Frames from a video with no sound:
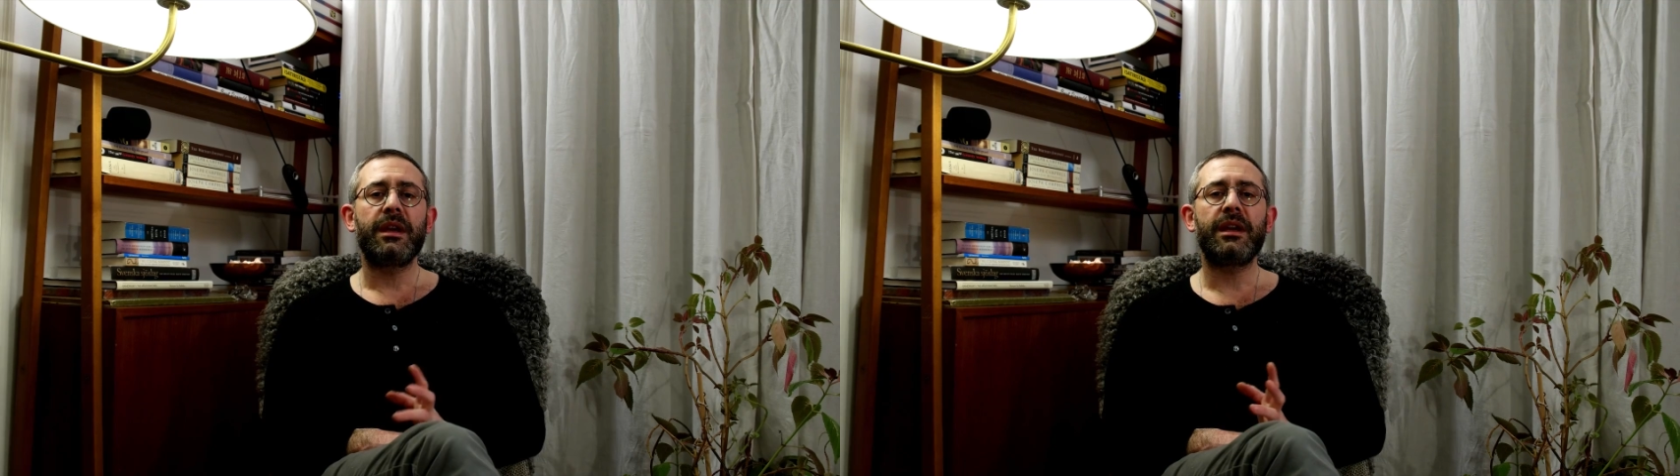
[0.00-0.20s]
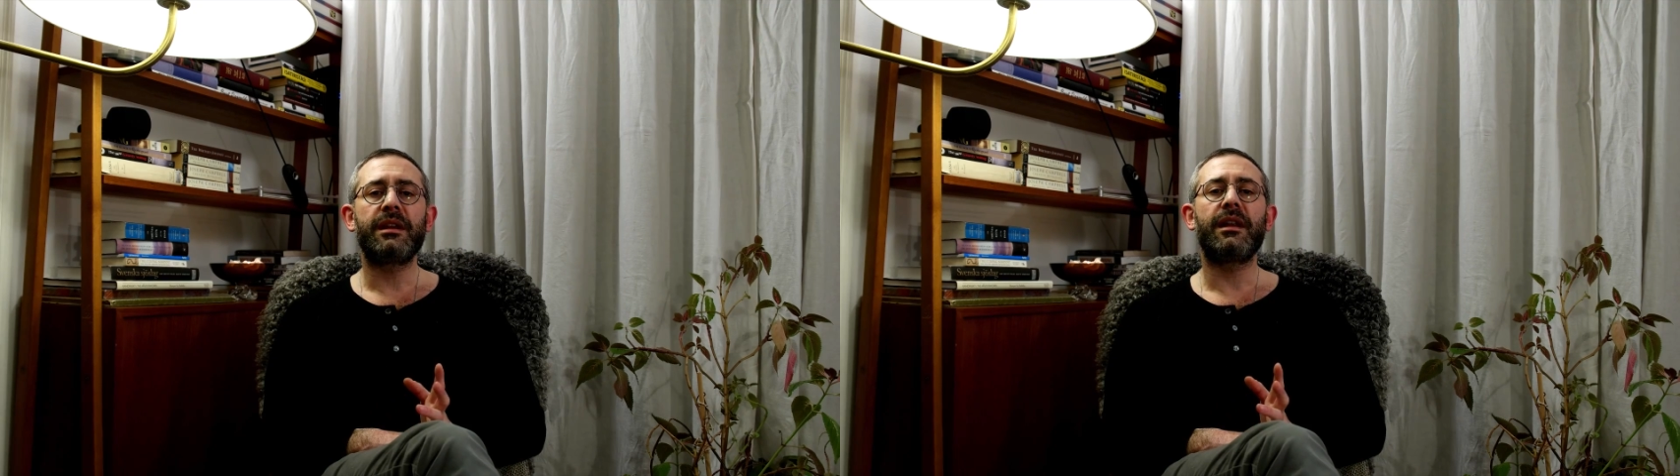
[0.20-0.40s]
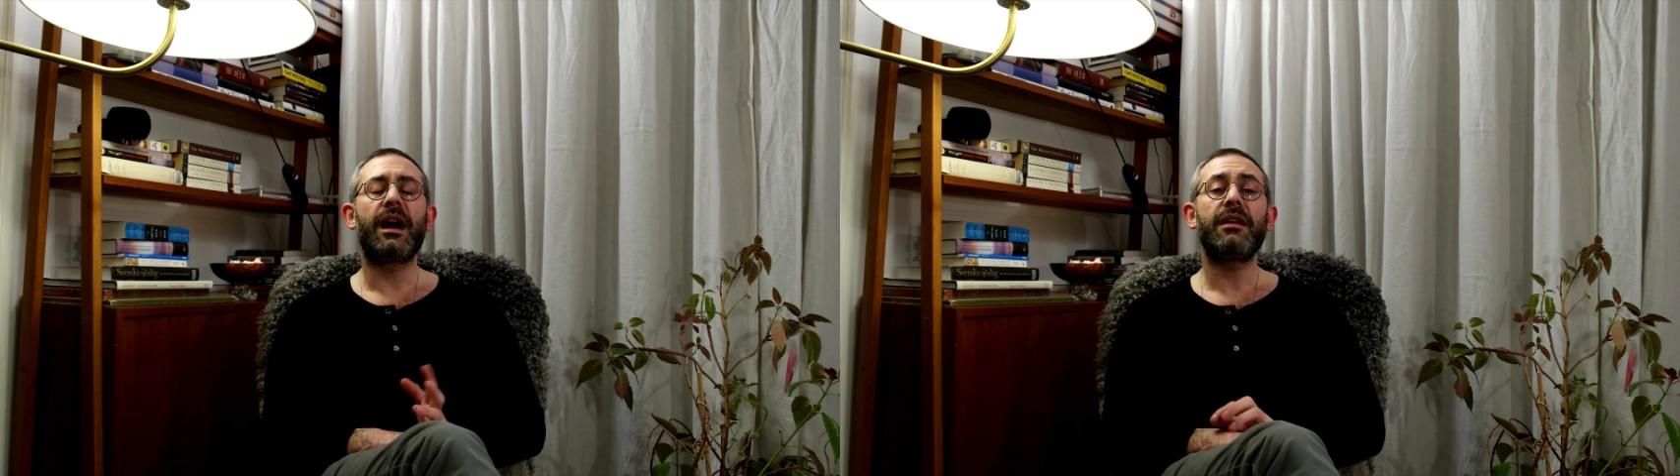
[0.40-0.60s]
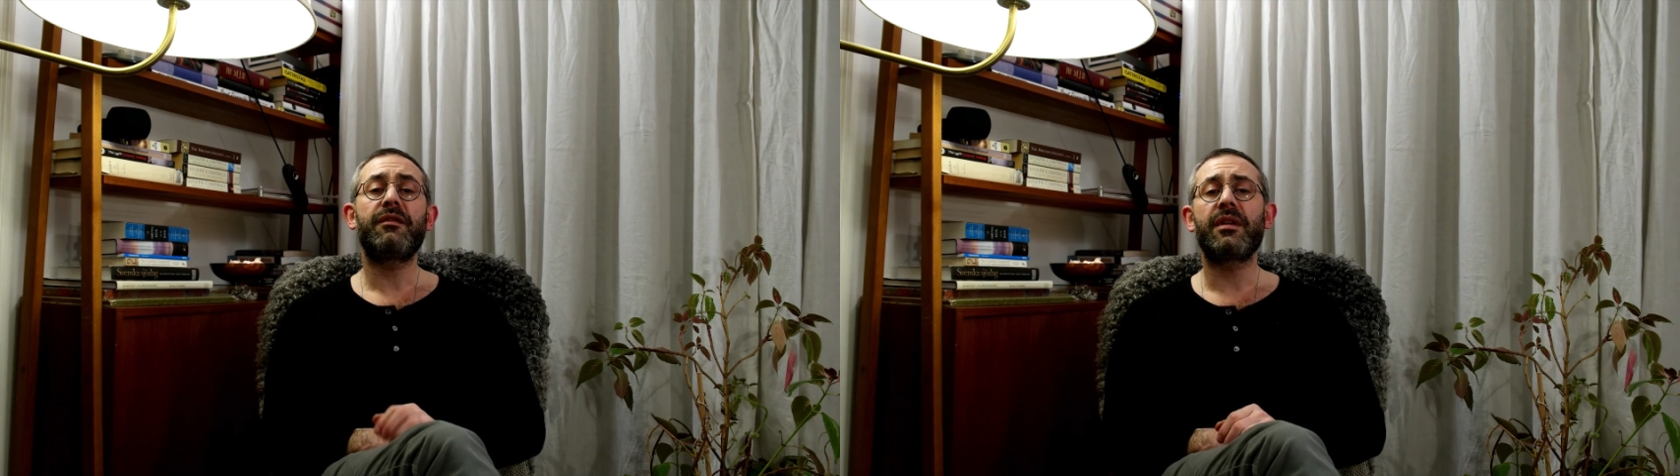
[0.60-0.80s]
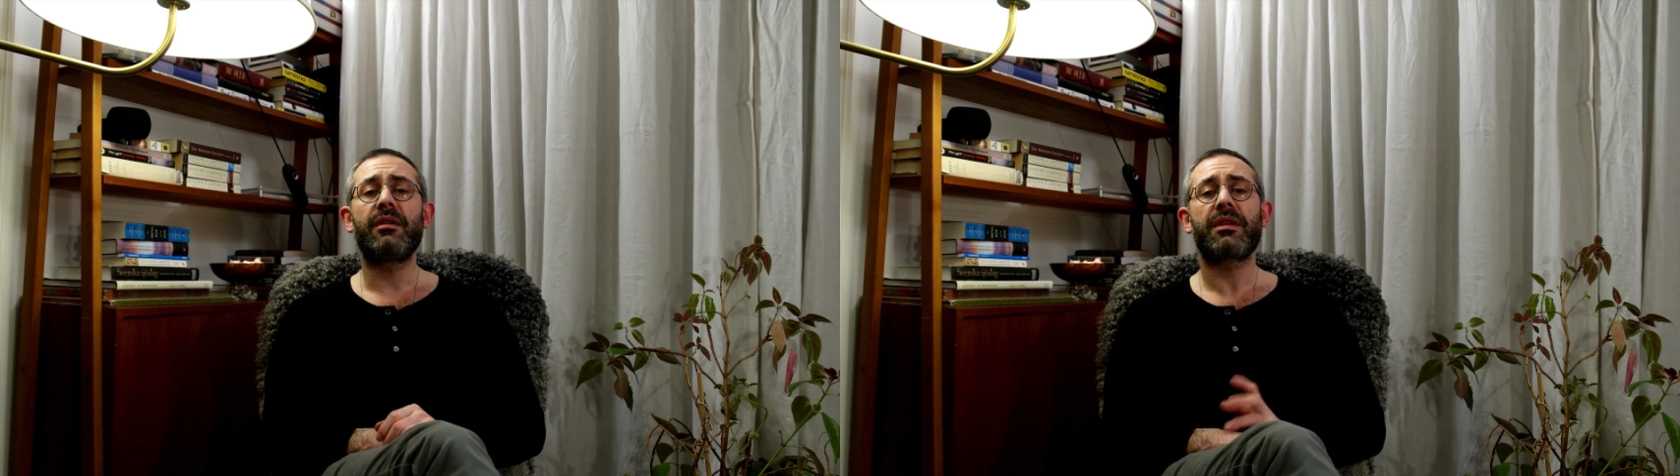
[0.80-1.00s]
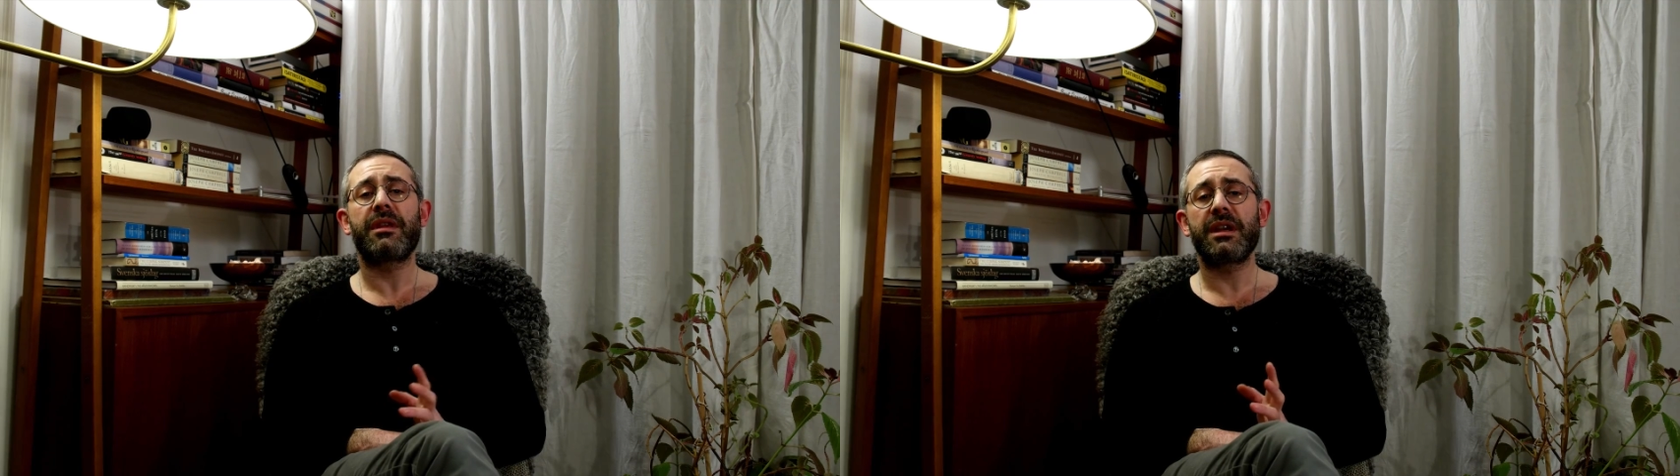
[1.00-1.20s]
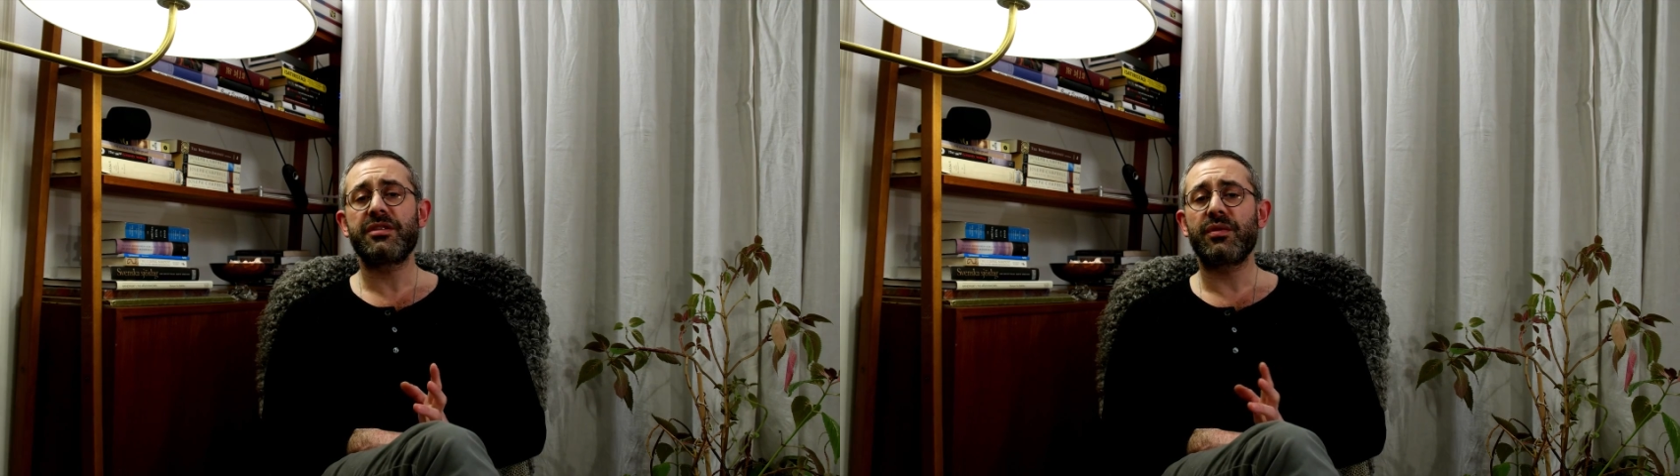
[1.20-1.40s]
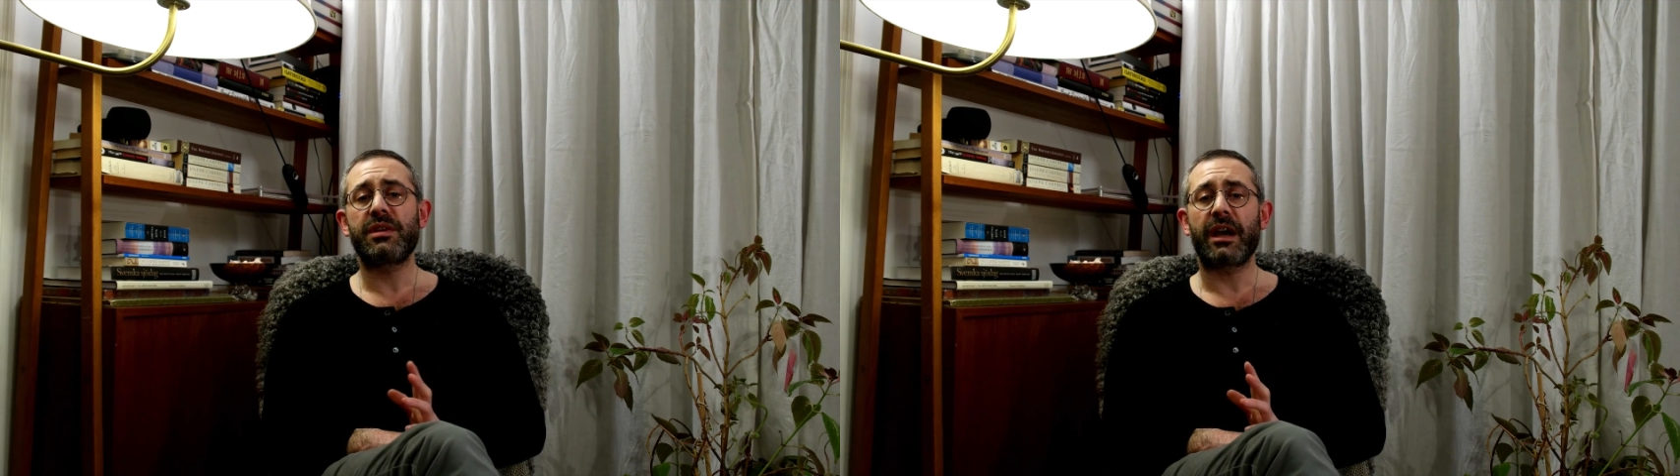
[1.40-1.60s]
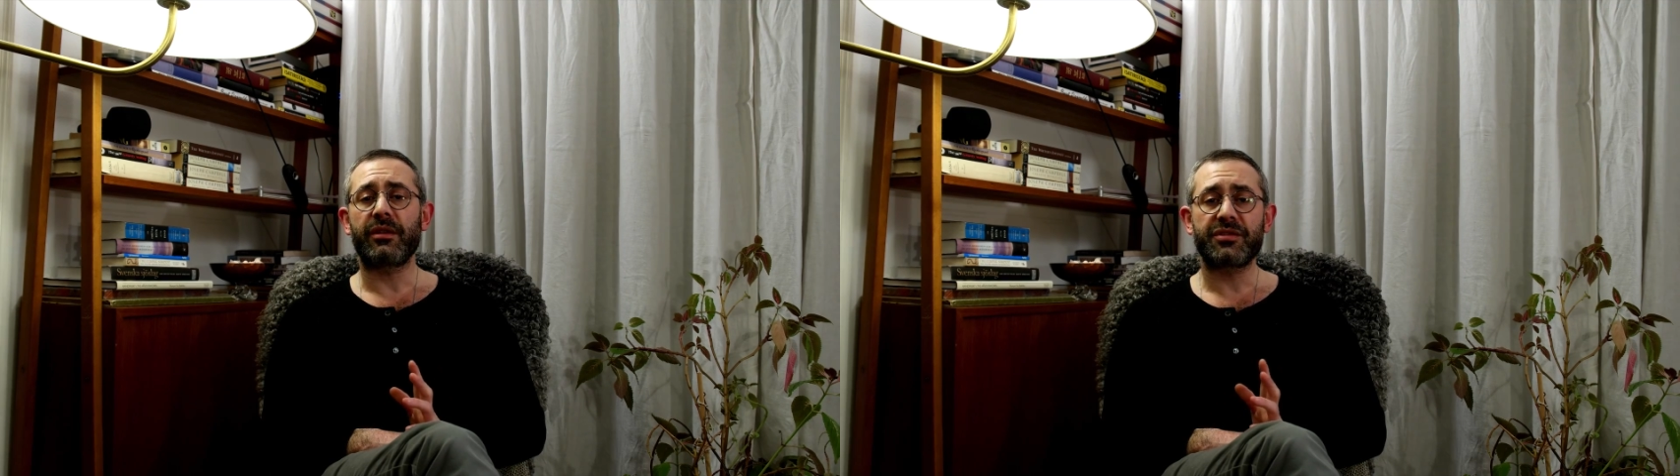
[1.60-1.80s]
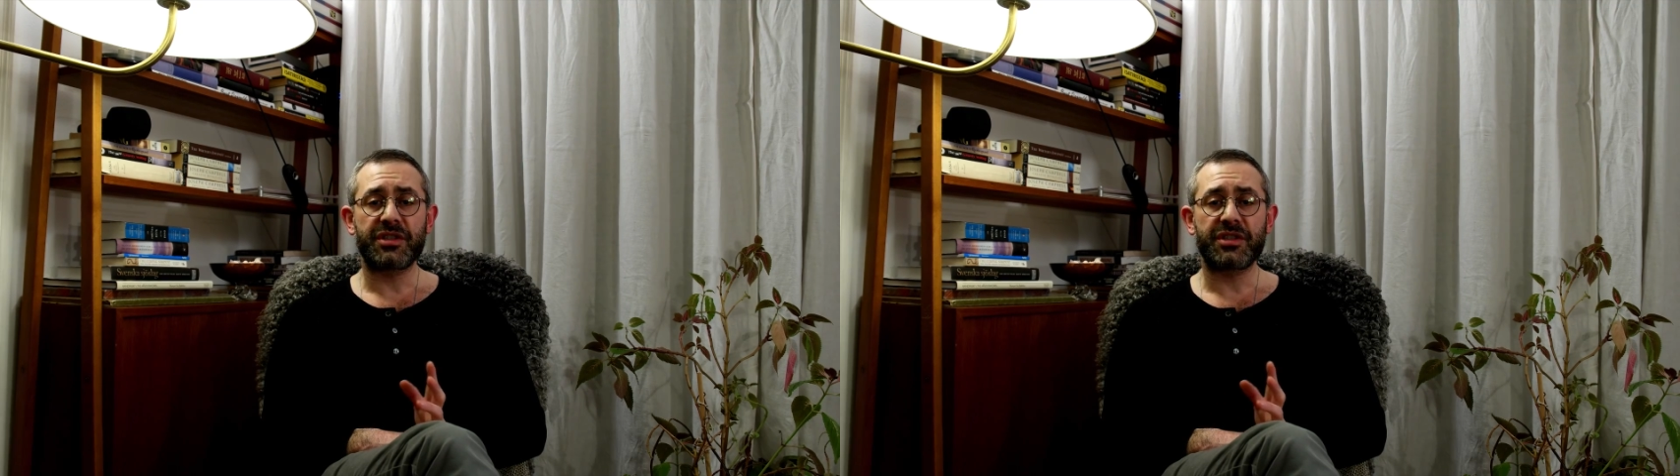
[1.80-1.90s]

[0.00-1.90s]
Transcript: In life there are things you cannot